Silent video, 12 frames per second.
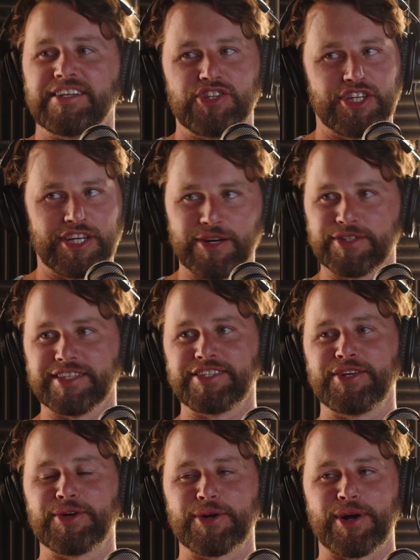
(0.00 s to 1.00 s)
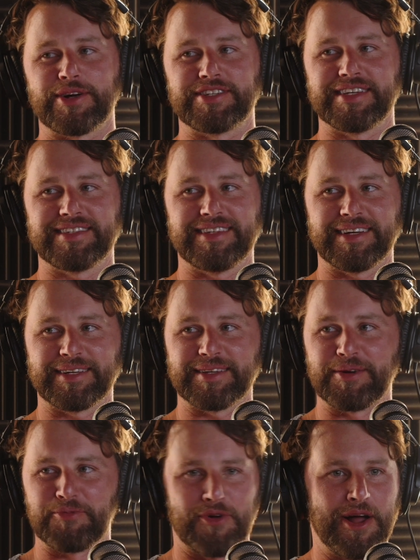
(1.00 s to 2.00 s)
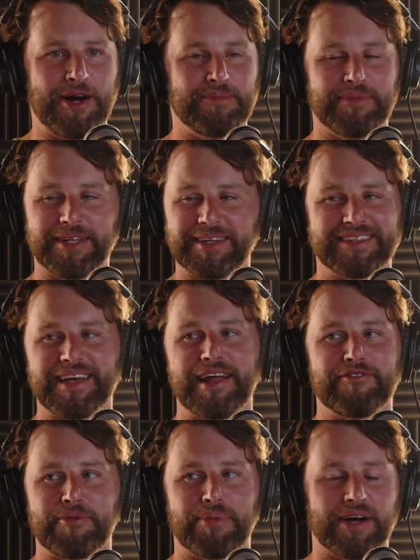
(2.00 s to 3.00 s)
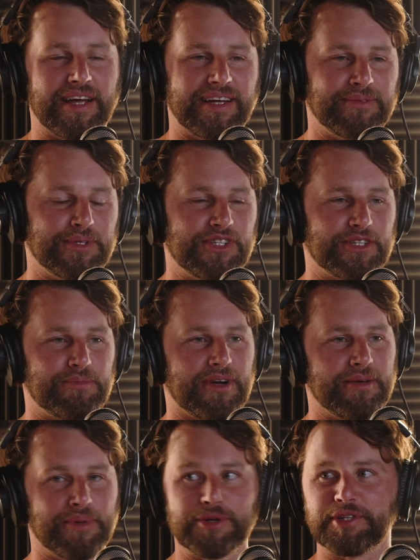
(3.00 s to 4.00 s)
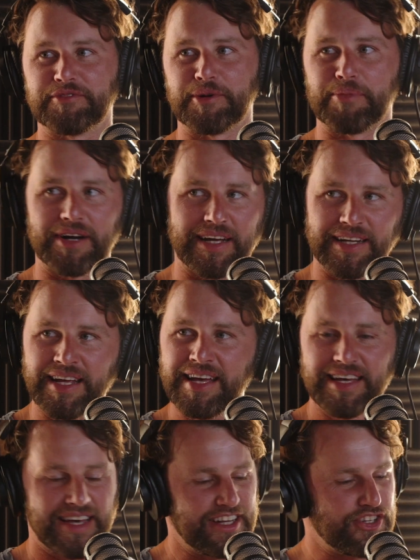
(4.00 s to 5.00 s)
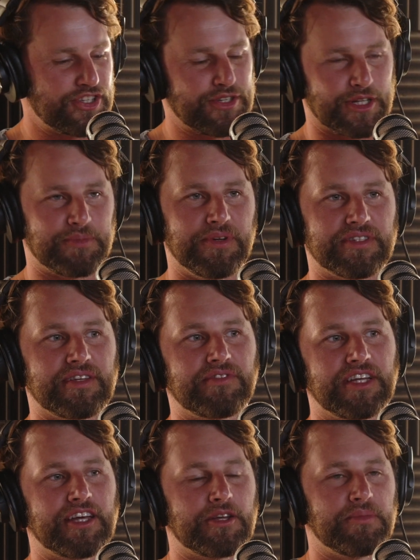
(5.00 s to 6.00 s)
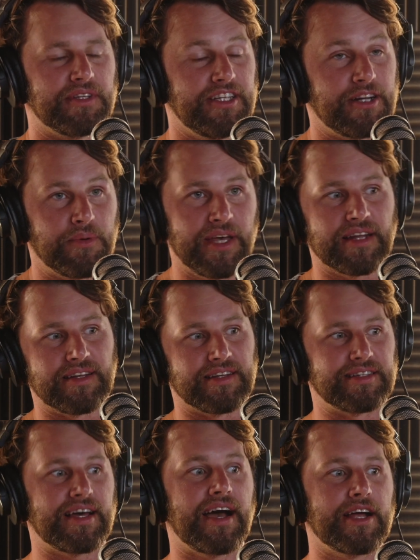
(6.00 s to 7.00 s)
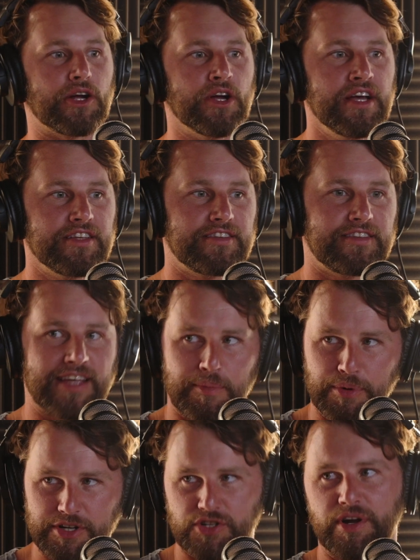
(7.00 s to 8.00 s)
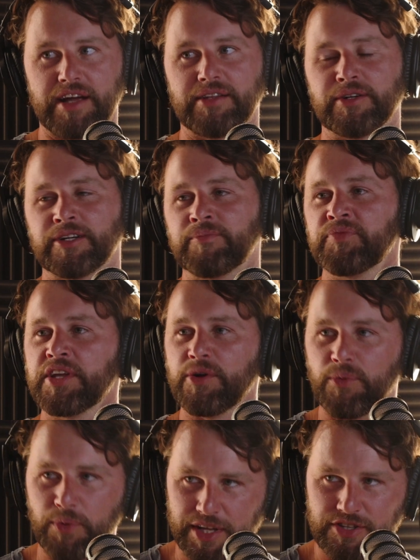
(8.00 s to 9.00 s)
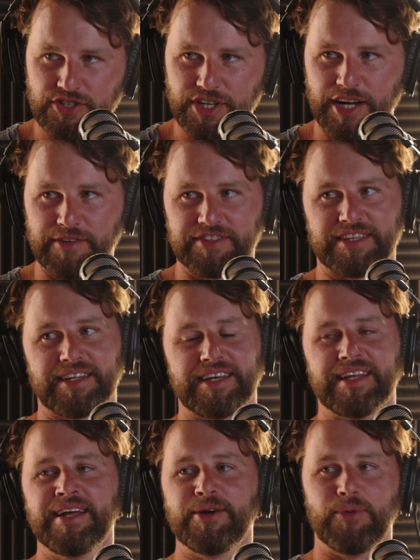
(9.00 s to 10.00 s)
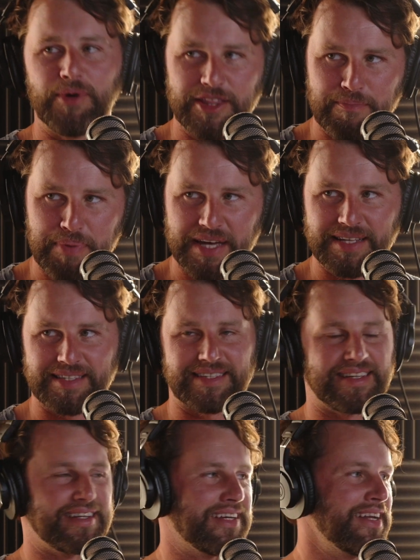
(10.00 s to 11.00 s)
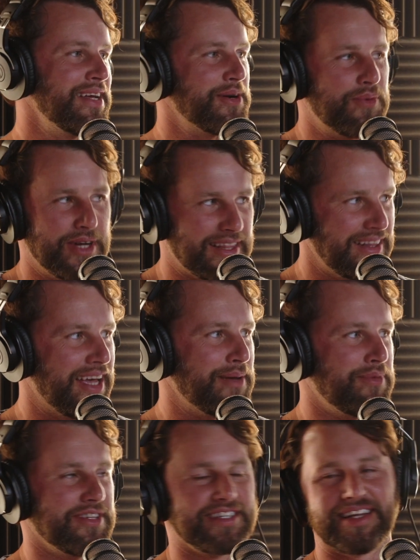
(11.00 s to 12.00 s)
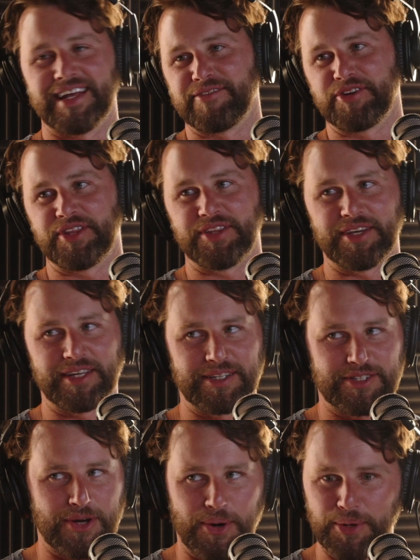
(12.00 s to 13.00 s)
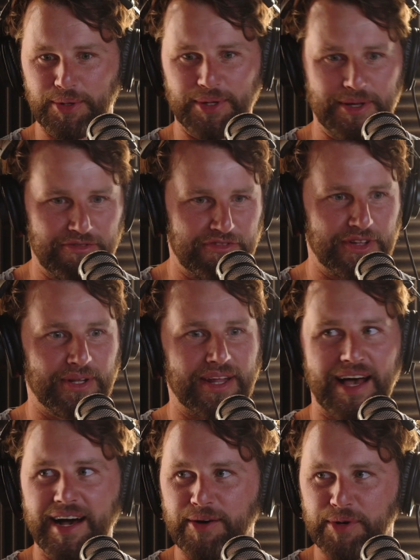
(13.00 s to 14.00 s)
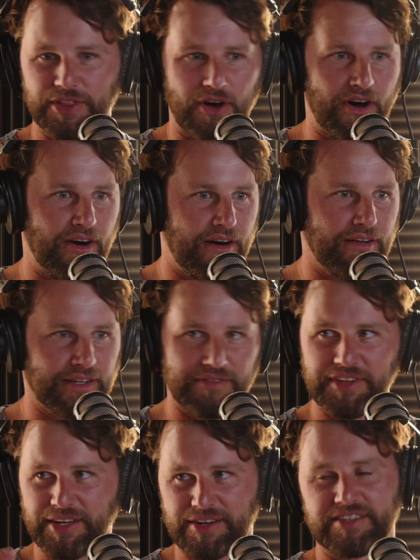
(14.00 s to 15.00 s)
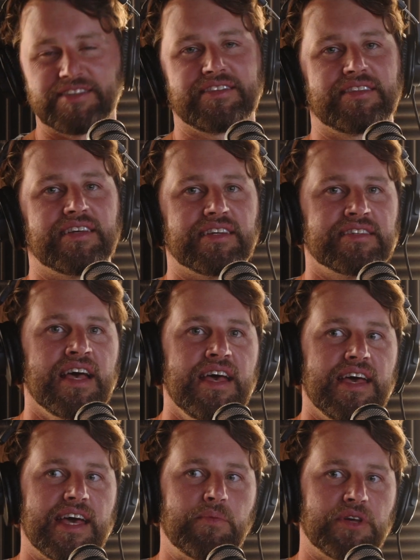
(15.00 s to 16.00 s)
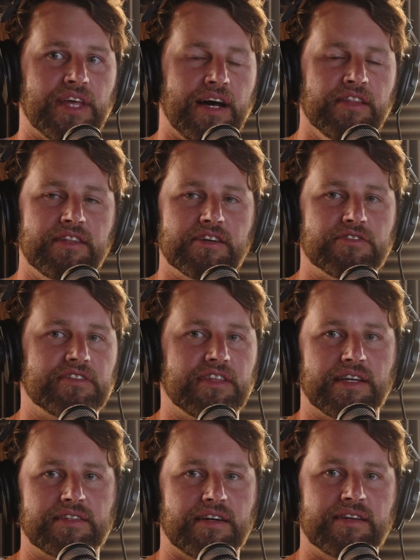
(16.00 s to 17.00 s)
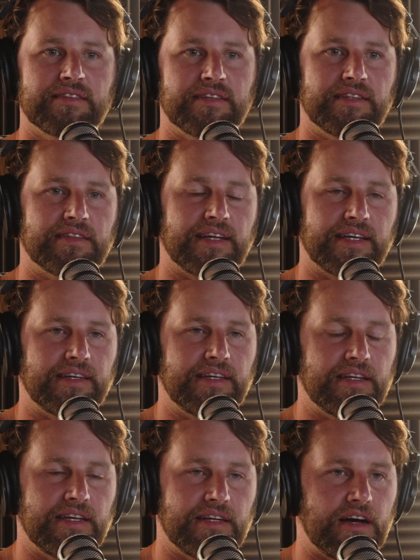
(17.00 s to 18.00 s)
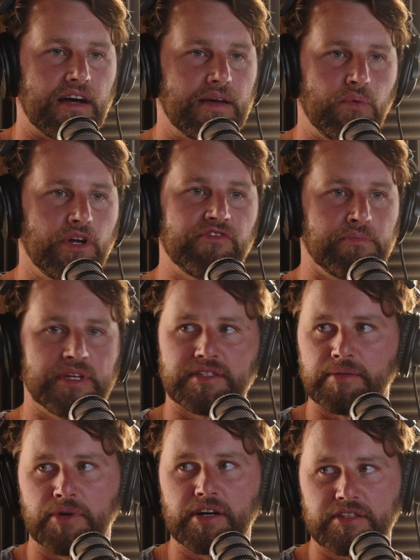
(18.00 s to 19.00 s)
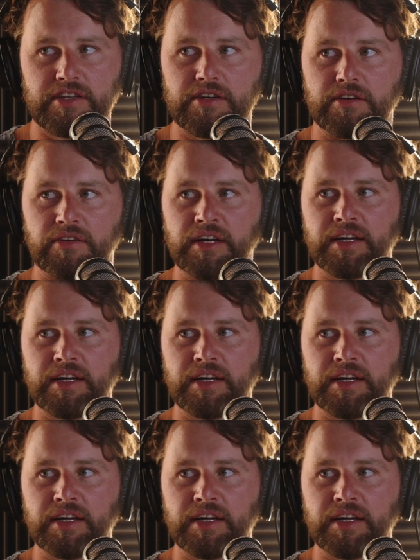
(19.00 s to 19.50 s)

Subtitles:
And she goes into her artistic realm inside of her brain, which is probably most of her brain, and just starts putting stuff together. But, we had an entire separate trailer with shelves in it, with bins in it, with labels on everything, totally filled out with all of the artistic things. And without those things, honestly, like it would have missed the mark too.